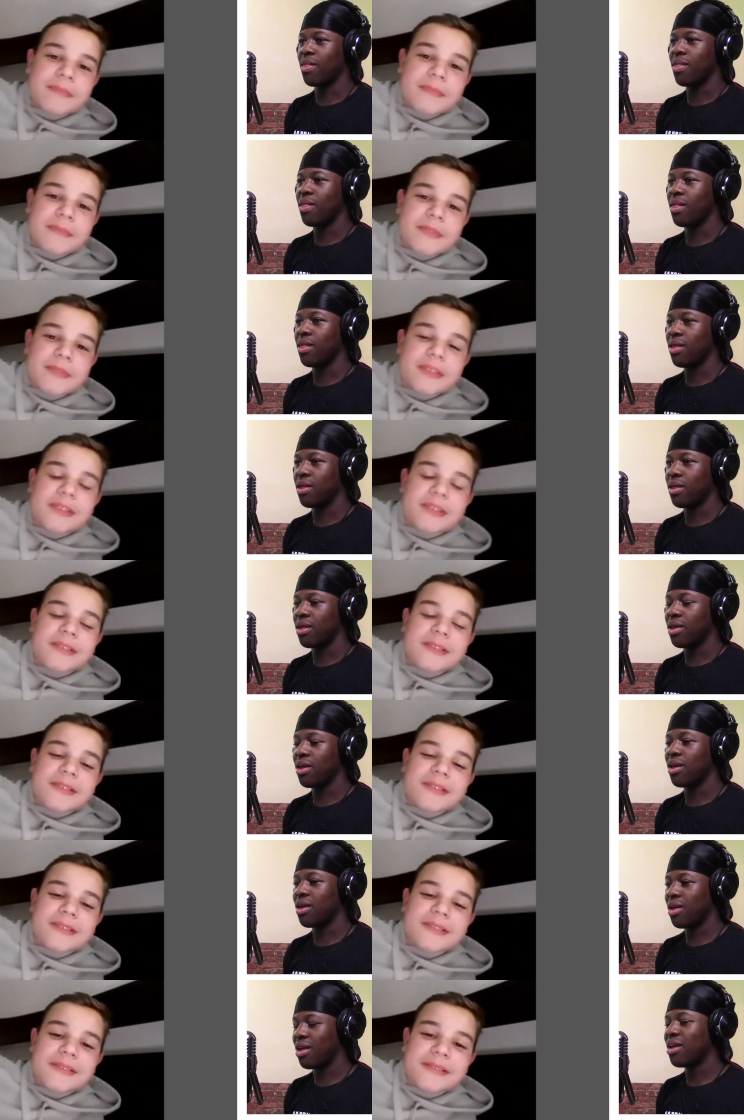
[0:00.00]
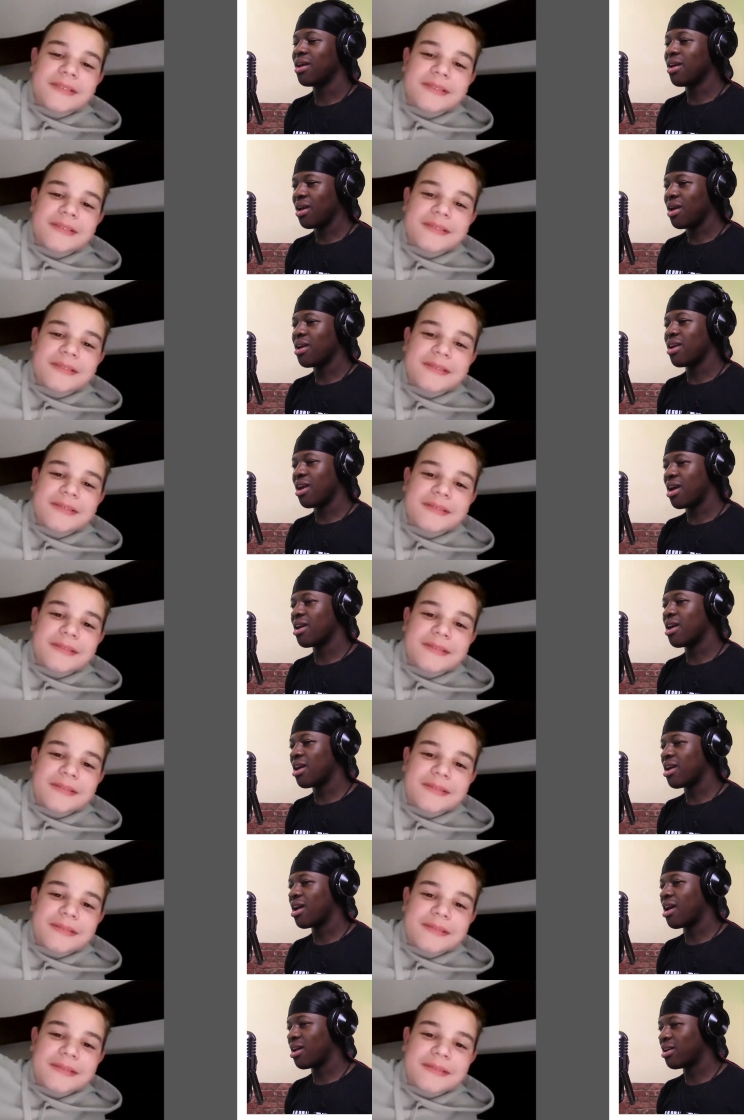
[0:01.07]
Speaker 1: Yeah. Yeah,
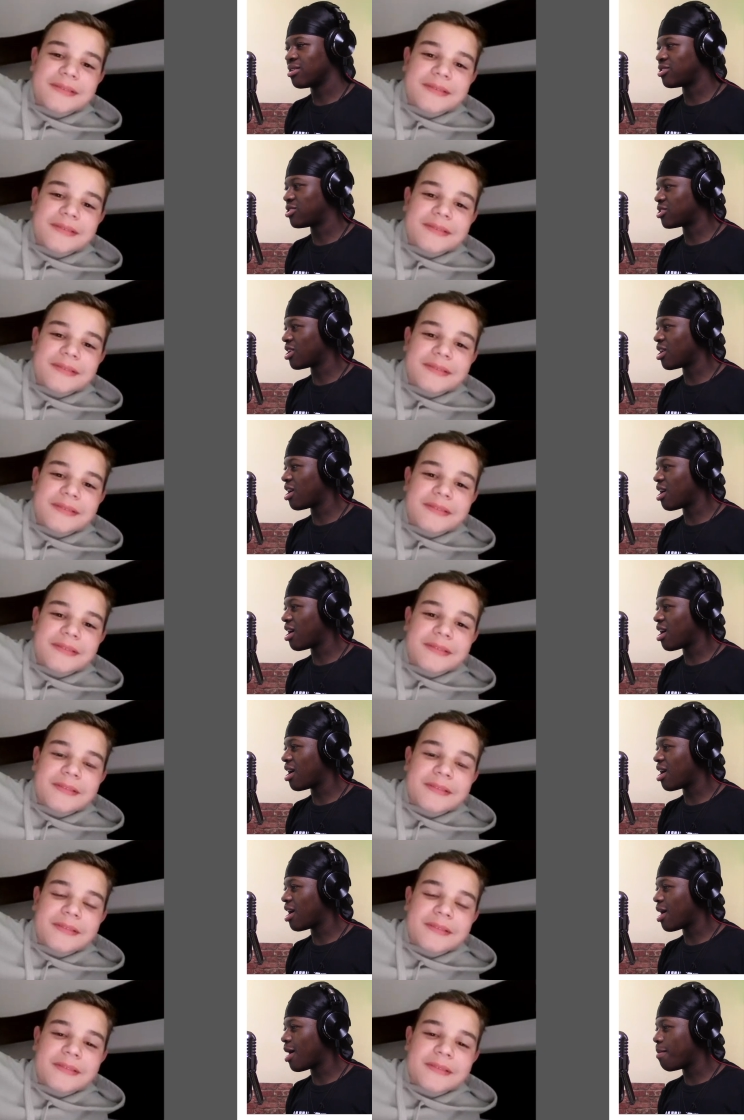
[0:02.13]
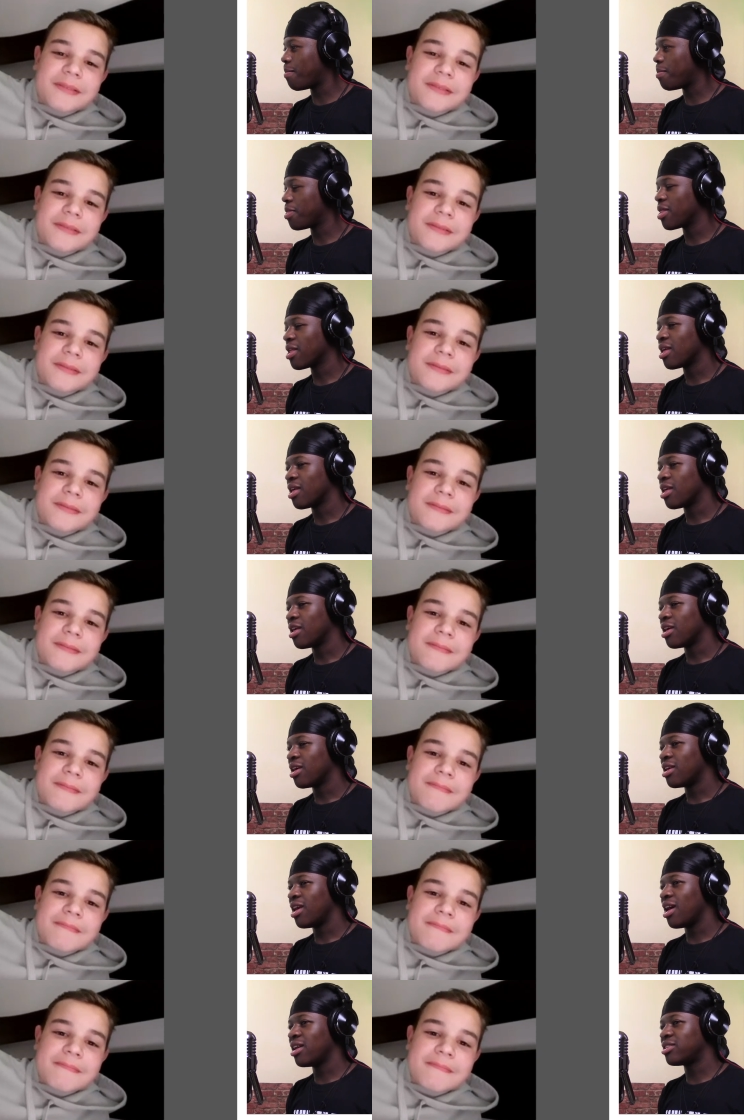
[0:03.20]
yeah, yeah. So, um,
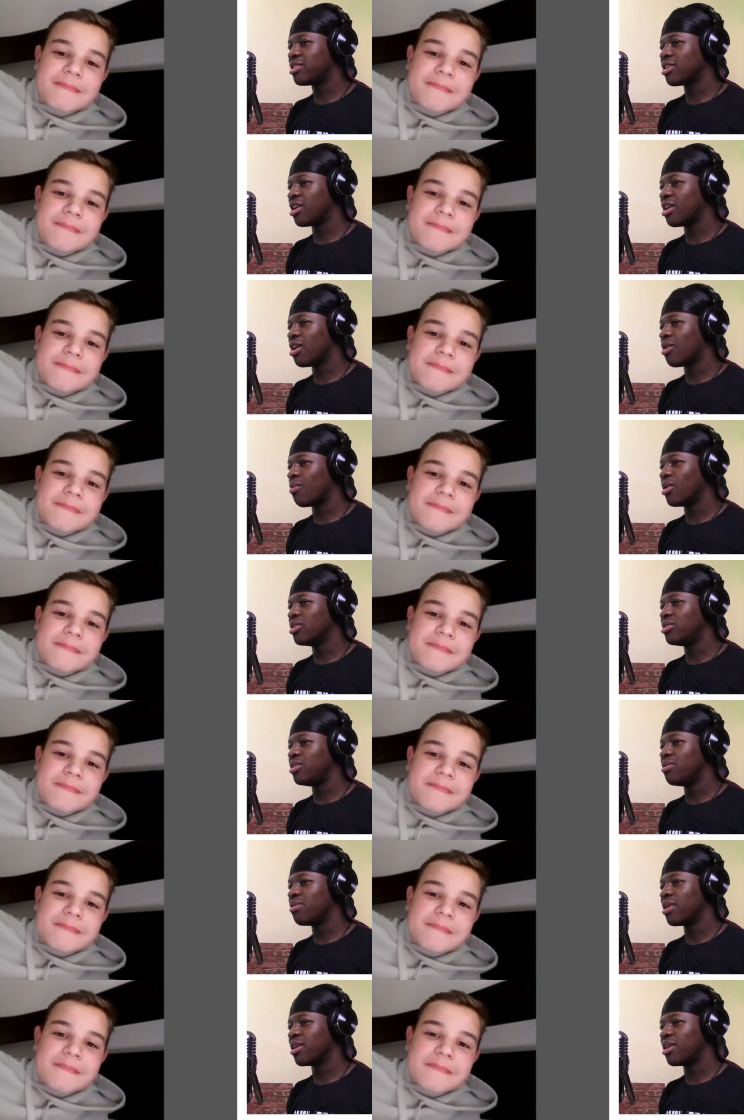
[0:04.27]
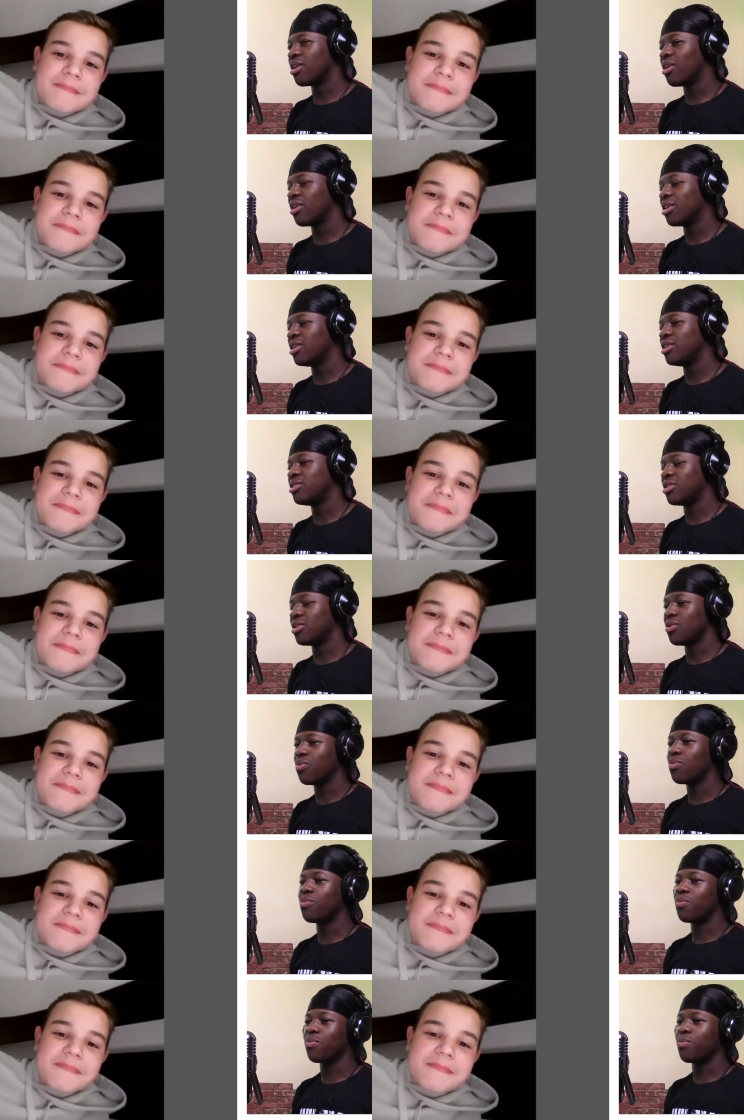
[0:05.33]
yeah, so what do you think y'all gonna do?